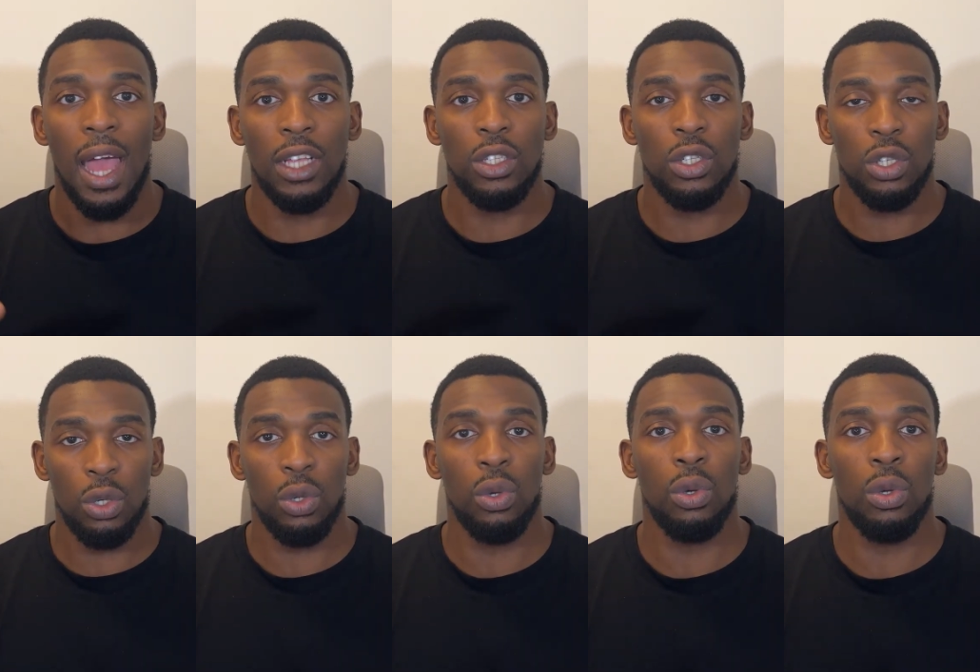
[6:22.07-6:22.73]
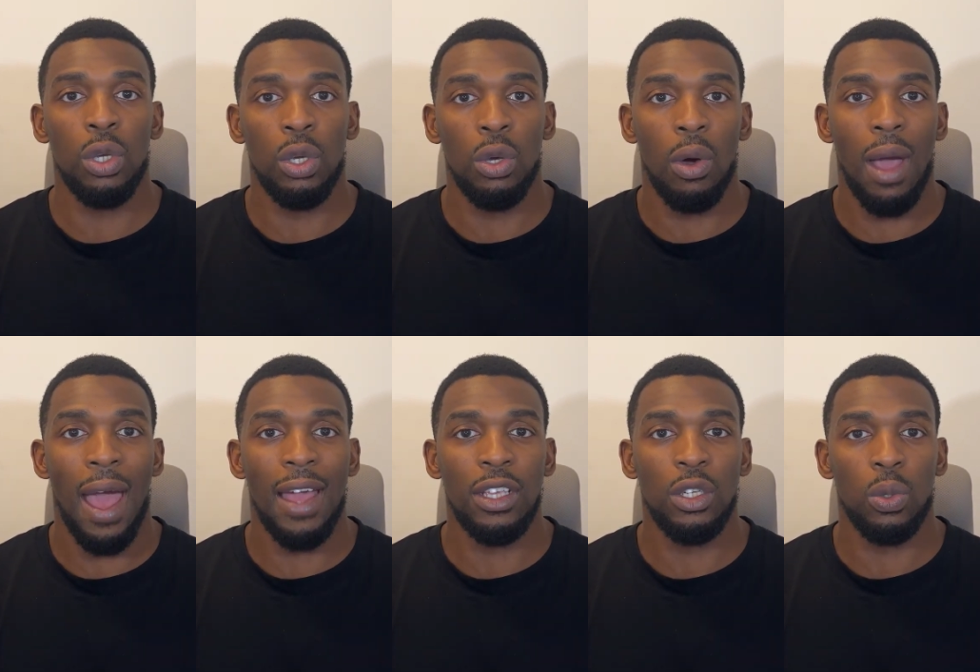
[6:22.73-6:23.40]
and to
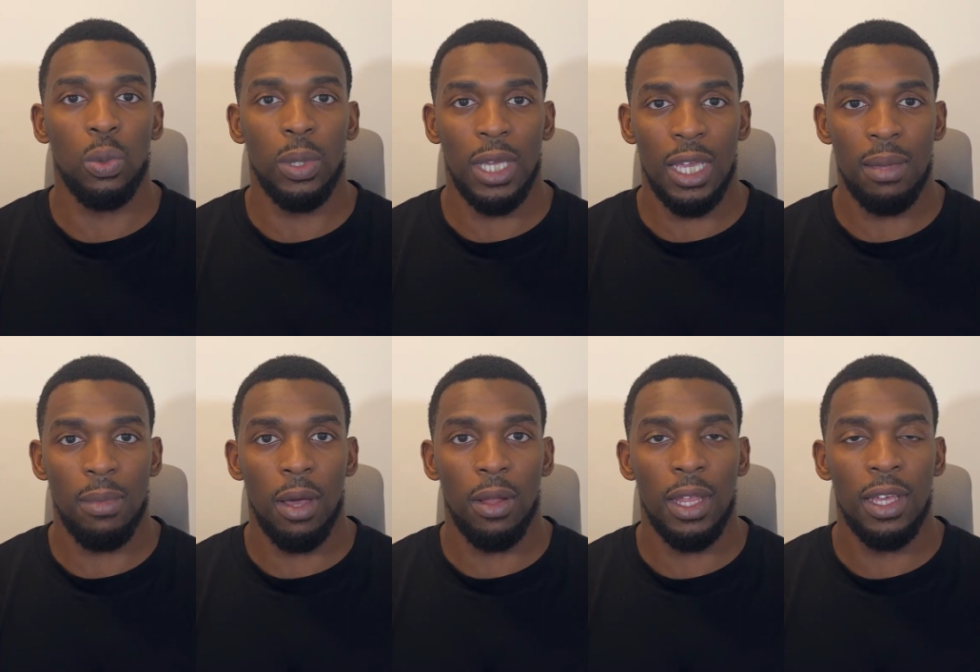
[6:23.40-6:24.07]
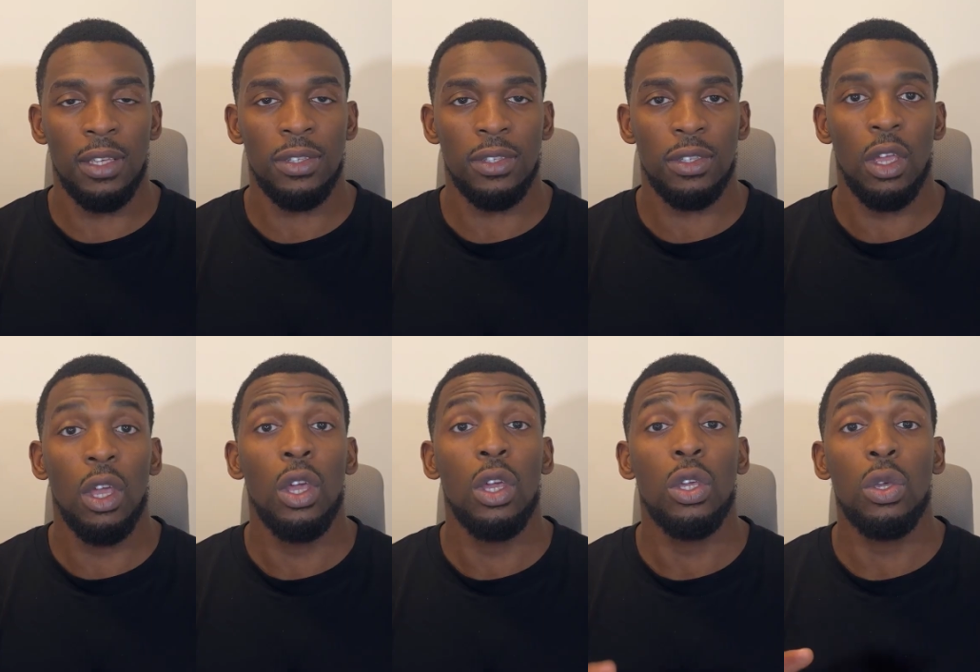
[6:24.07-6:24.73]
your actual email list,
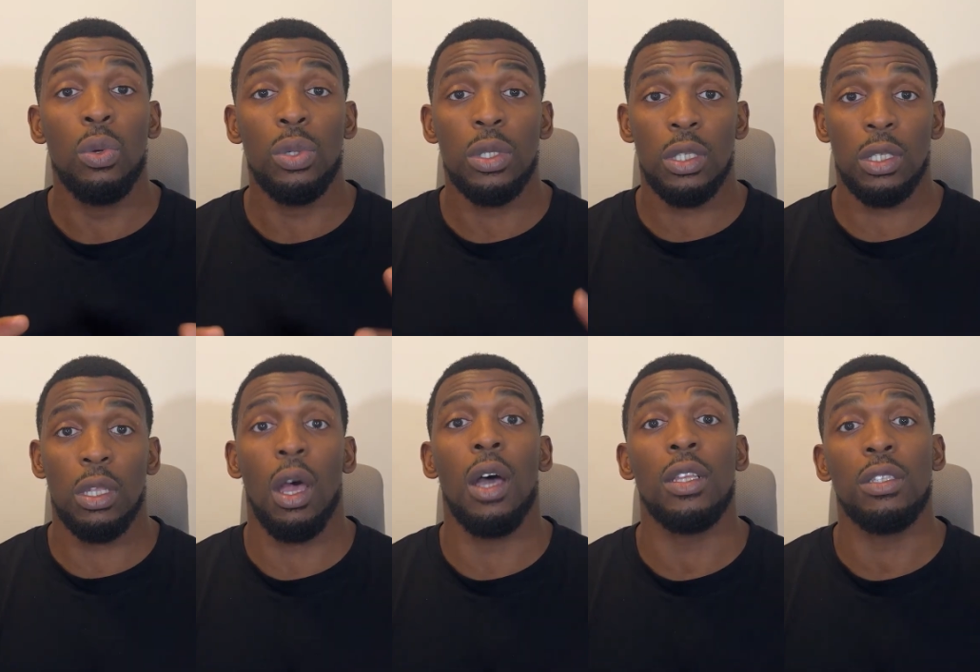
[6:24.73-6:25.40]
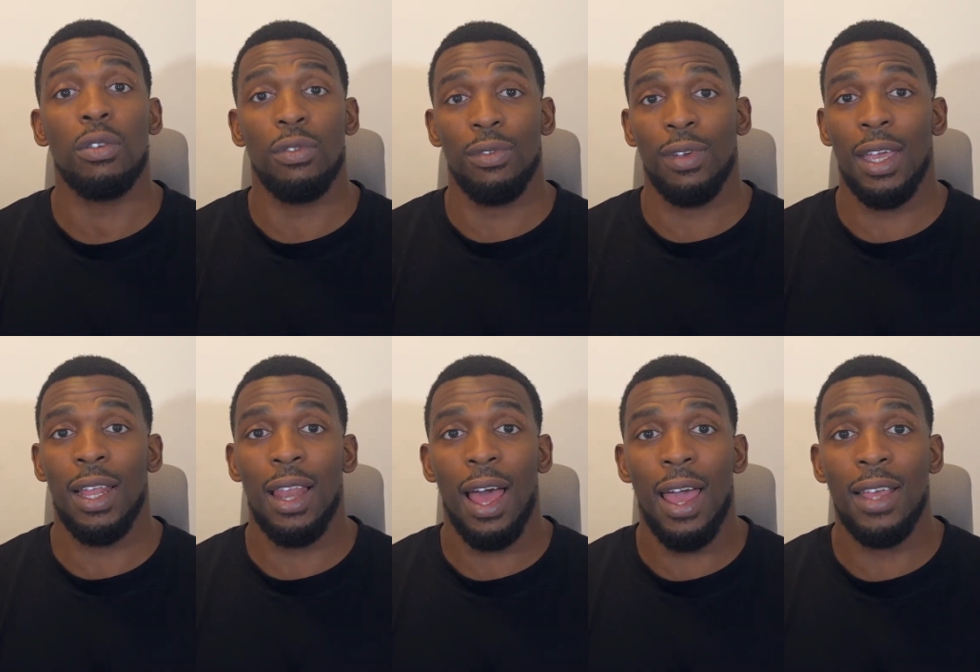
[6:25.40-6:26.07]
you'll start to
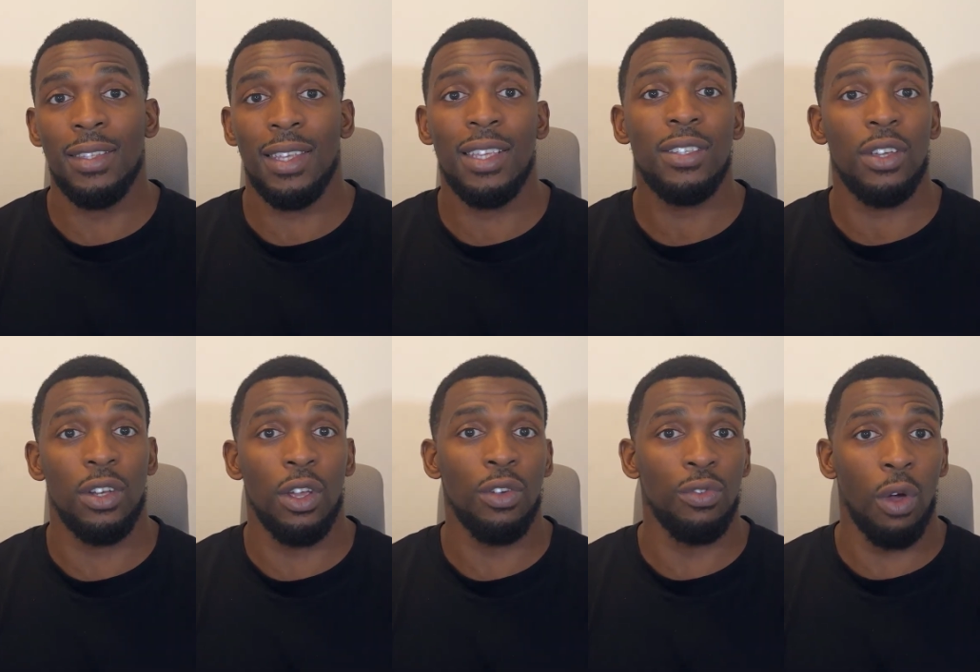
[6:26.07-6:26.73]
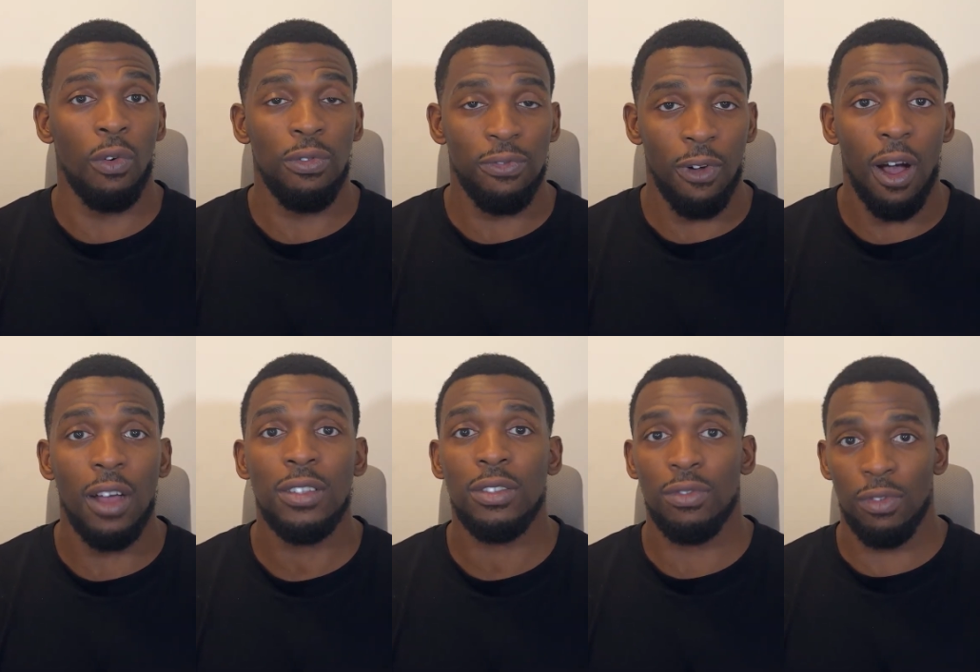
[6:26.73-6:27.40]
realize it's going to grow
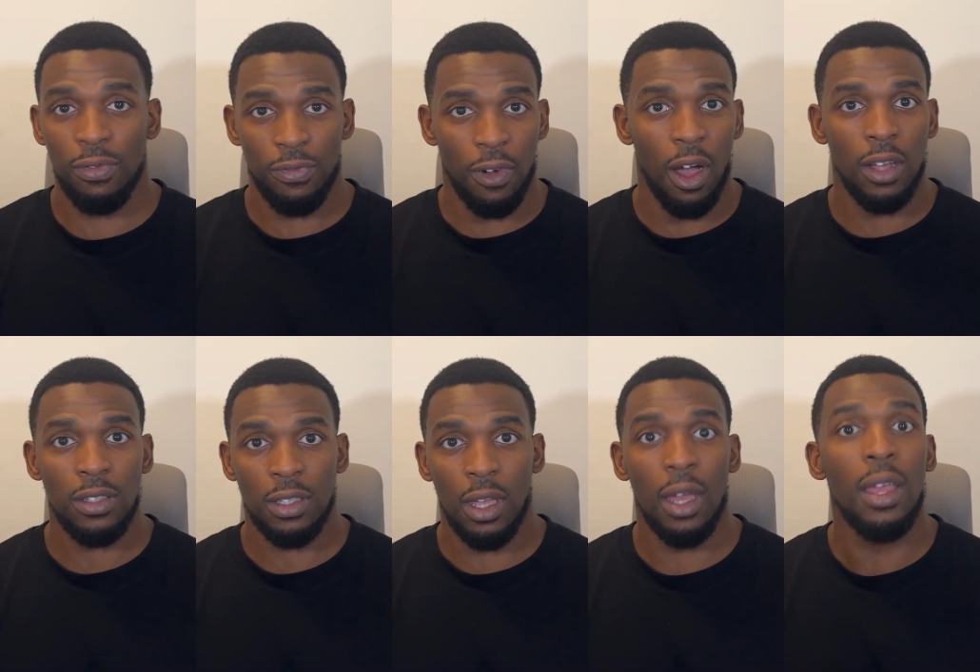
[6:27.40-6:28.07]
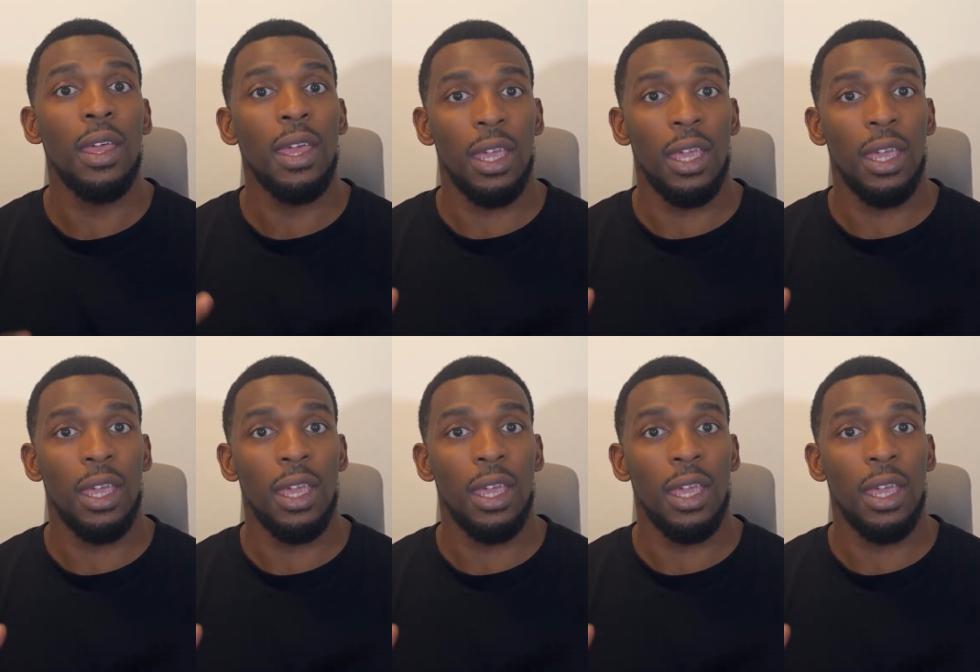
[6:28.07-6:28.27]
faster and faster.